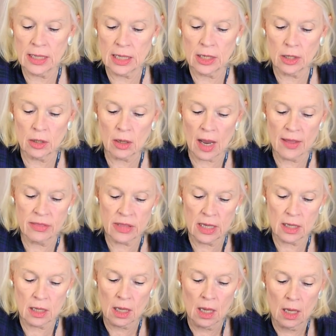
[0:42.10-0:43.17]
here. I
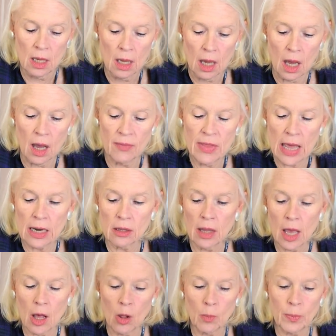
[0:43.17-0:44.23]
think that'll
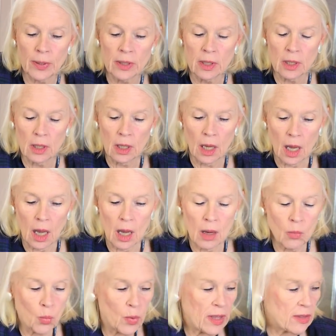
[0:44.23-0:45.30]
help
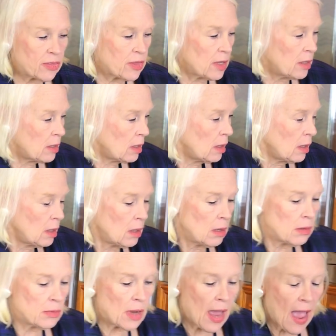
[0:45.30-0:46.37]
with
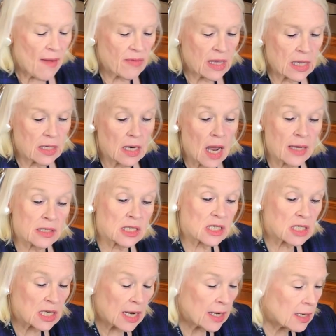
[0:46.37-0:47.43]
having it not
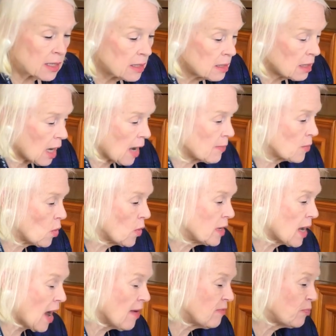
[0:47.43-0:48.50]
stick. I've
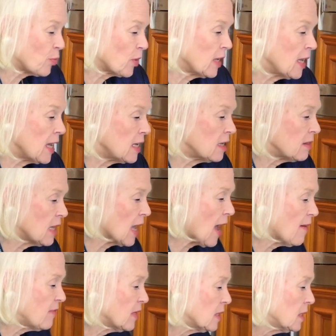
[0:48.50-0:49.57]
preheated the
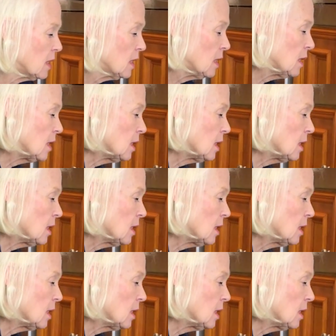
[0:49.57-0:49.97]
oven